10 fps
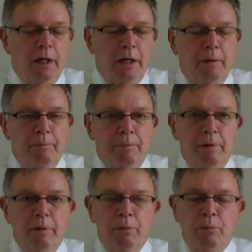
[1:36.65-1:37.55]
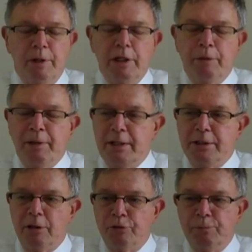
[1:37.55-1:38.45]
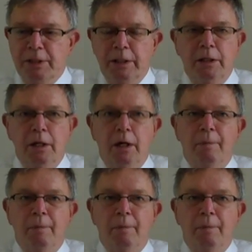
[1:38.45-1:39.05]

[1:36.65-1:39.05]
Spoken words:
When anybody tells me,